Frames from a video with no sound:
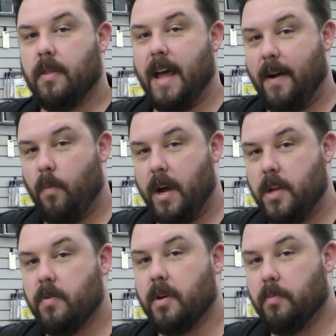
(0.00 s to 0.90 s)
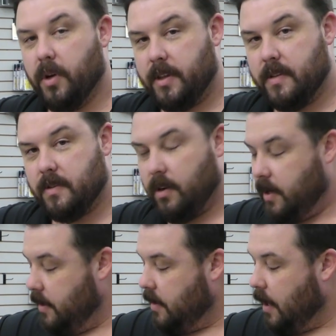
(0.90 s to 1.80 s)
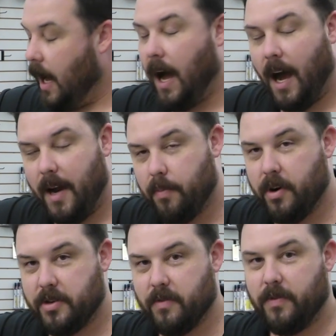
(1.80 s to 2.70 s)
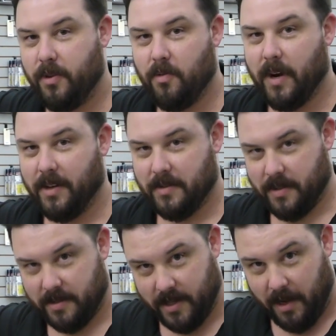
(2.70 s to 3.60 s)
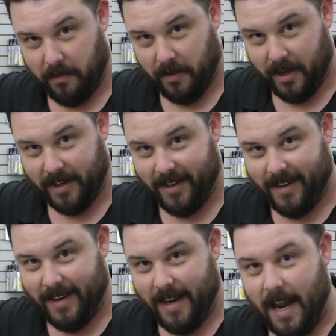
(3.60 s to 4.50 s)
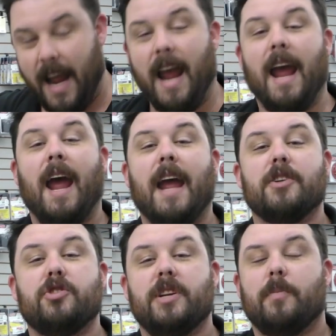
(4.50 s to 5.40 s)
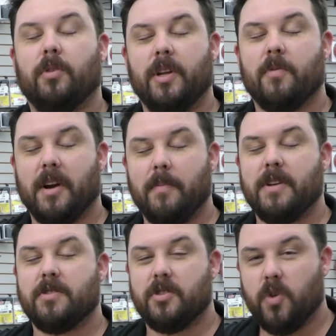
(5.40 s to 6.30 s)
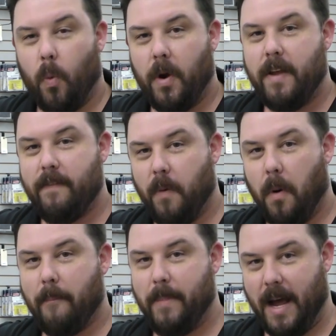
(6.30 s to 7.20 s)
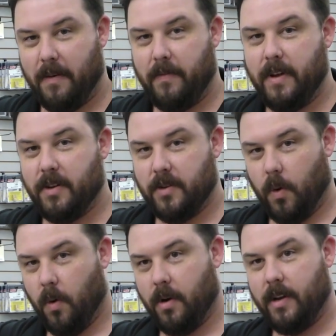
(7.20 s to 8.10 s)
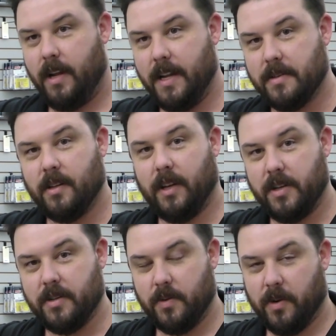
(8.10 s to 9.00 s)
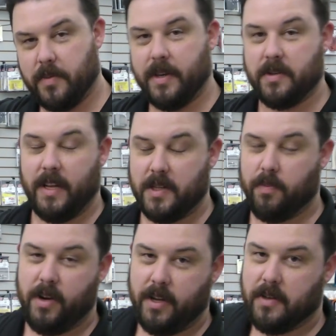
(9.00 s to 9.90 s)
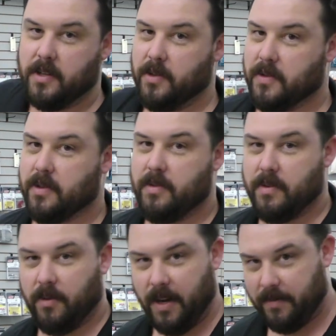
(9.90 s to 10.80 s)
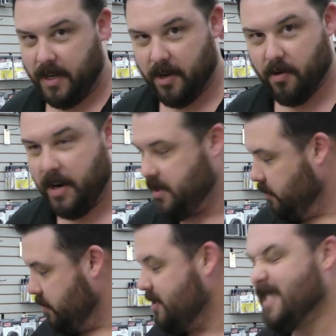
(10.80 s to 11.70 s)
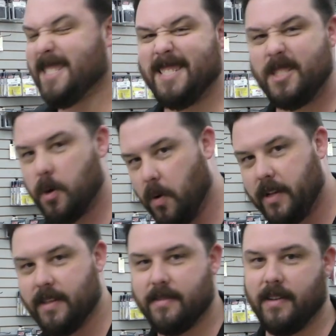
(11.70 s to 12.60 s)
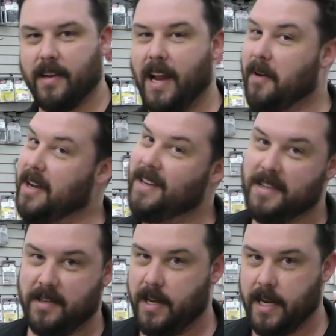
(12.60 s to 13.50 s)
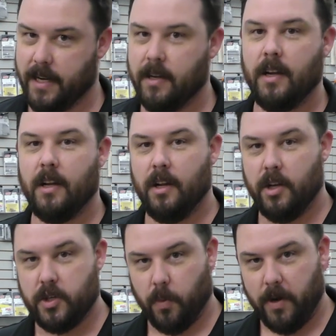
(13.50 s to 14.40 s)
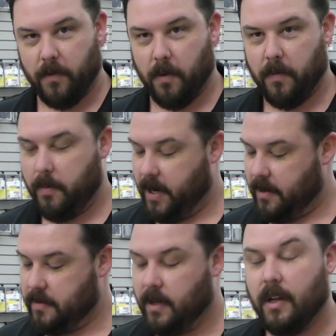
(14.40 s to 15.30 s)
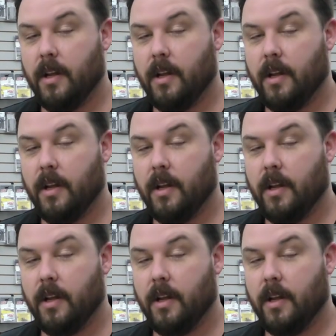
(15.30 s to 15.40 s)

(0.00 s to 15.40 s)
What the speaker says: that way you can put this on high pressure fuel rails, this style fitting, and GM only recommends a 24 pound feet of torque installation torque spec. So that's pretty good too. So you don't have to get crazy when trying to torque this thing down. It doesn't need it. 24 foot pounds,